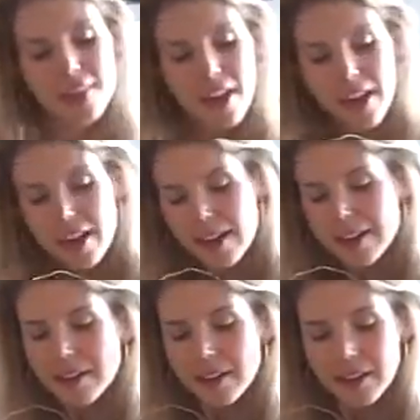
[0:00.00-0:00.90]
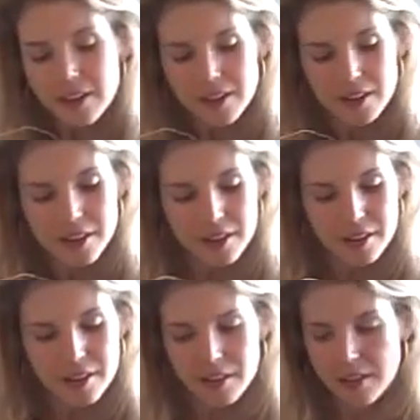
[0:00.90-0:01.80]
Then,
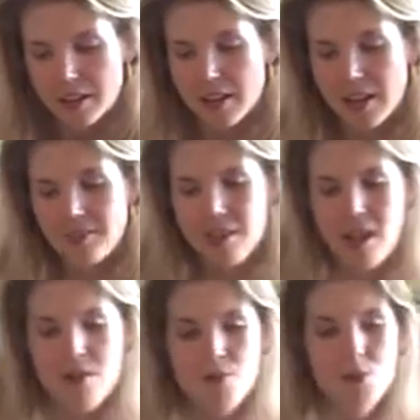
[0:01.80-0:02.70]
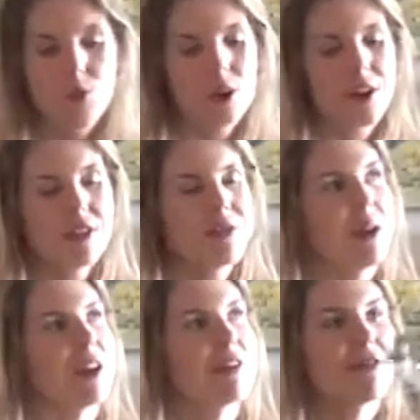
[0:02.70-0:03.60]
got one of
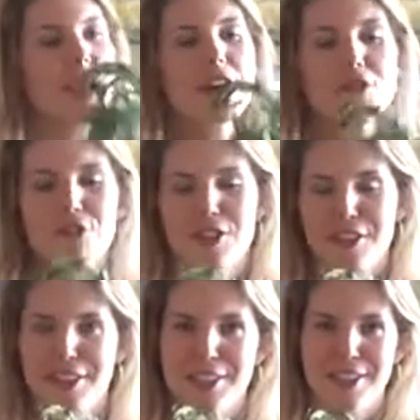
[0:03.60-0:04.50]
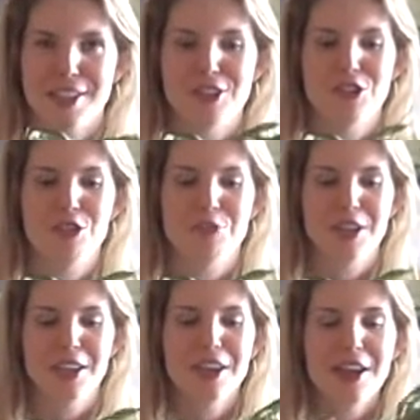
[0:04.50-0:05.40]
my favorite things that he showed
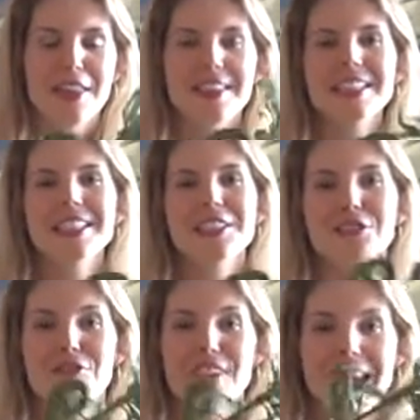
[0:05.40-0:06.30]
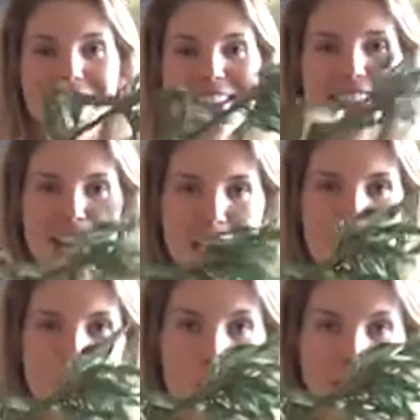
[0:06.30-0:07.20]
me. This is
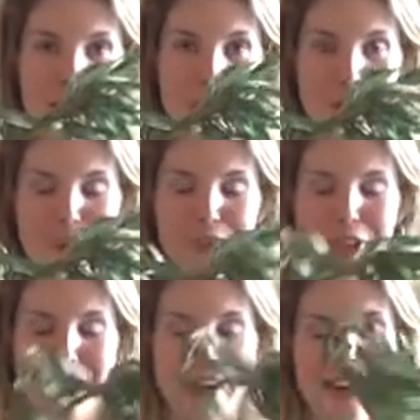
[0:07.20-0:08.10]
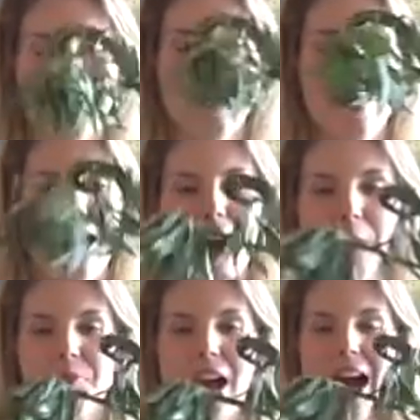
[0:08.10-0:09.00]
fantail willow, okay?
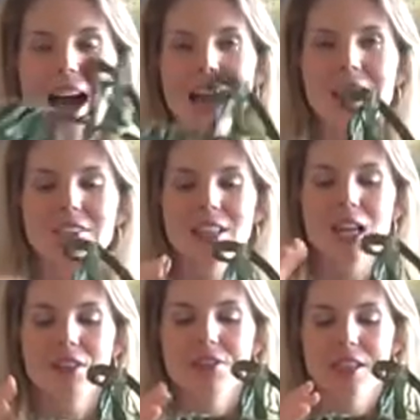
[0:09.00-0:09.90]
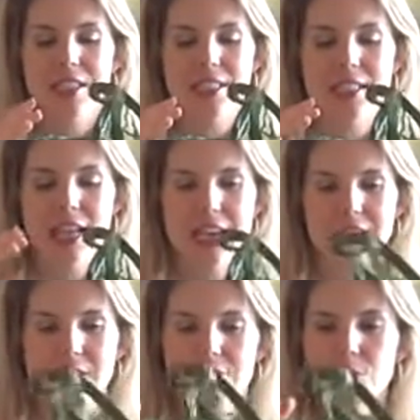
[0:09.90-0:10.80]
I have loved this
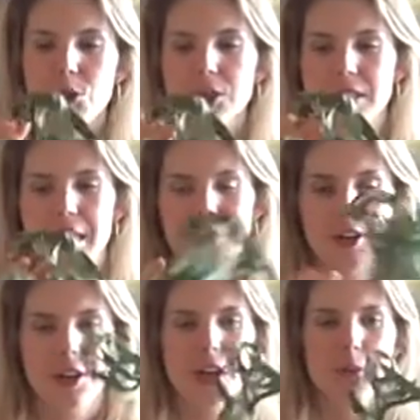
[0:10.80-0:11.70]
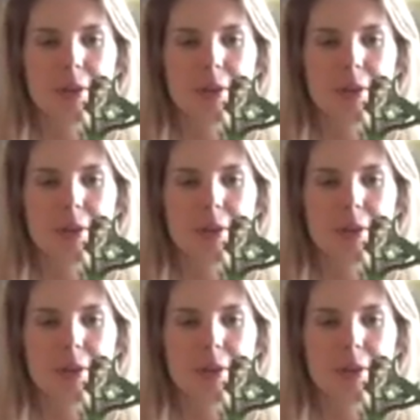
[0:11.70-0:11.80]
as a floral designer